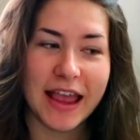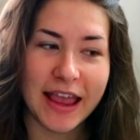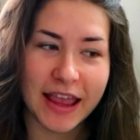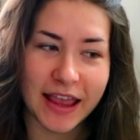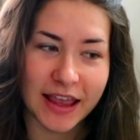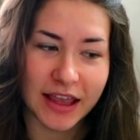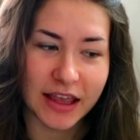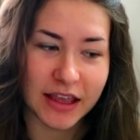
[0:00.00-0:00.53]

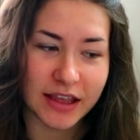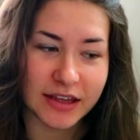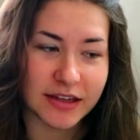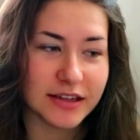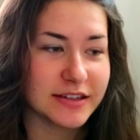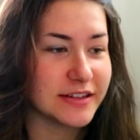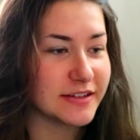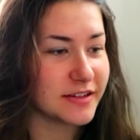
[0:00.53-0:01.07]

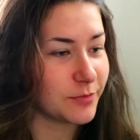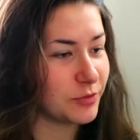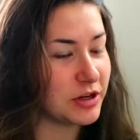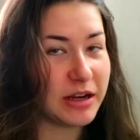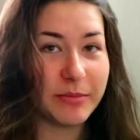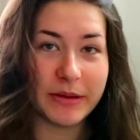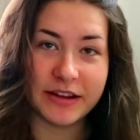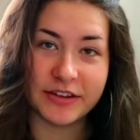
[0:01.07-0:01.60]
And since I'm
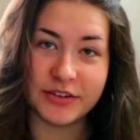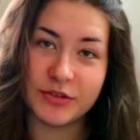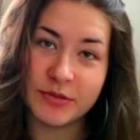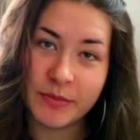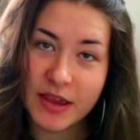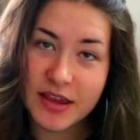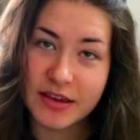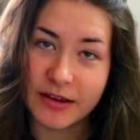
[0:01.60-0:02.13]
really bad at
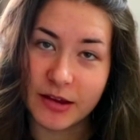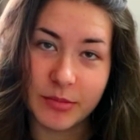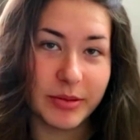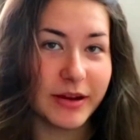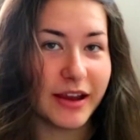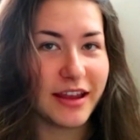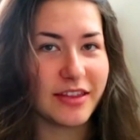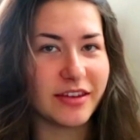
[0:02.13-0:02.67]
doing makeup,
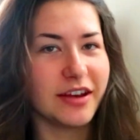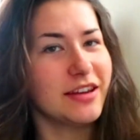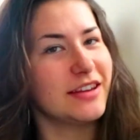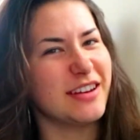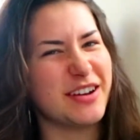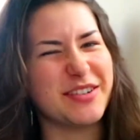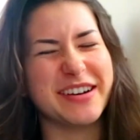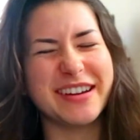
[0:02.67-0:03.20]
I thought,
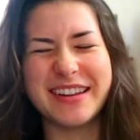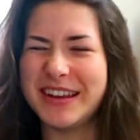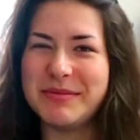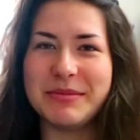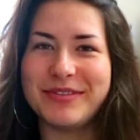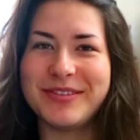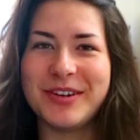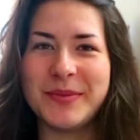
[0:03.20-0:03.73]
you know what,
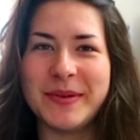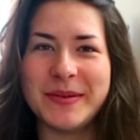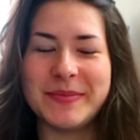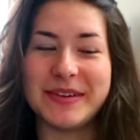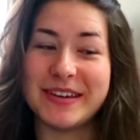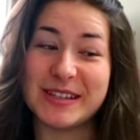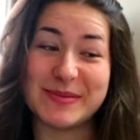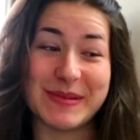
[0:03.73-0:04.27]
let me film it
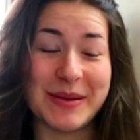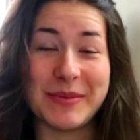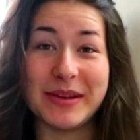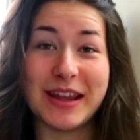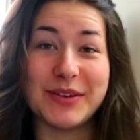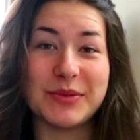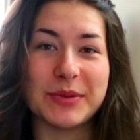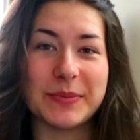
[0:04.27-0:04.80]
because maybe
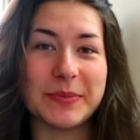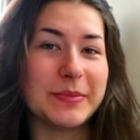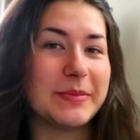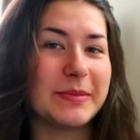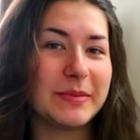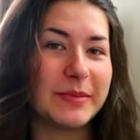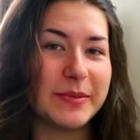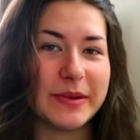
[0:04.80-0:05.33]
that would
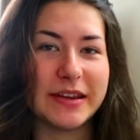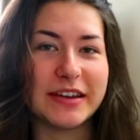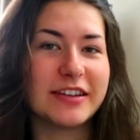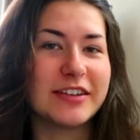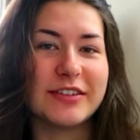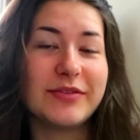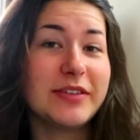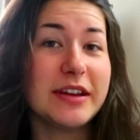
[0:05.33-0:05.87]
be a
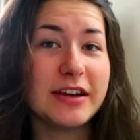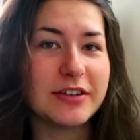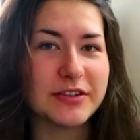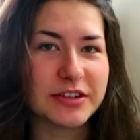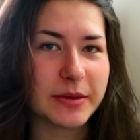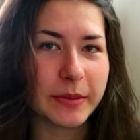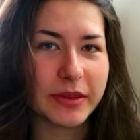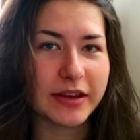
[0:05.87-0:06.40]
good video
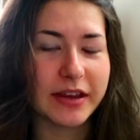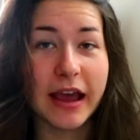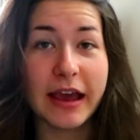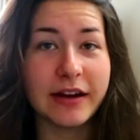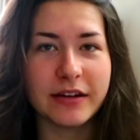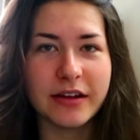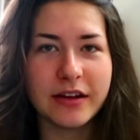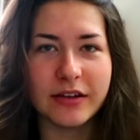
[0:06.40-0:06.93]
or something,
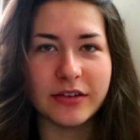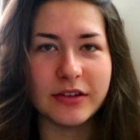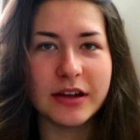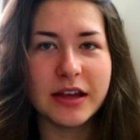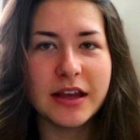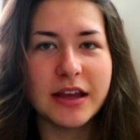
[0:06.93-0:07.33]
I don't know.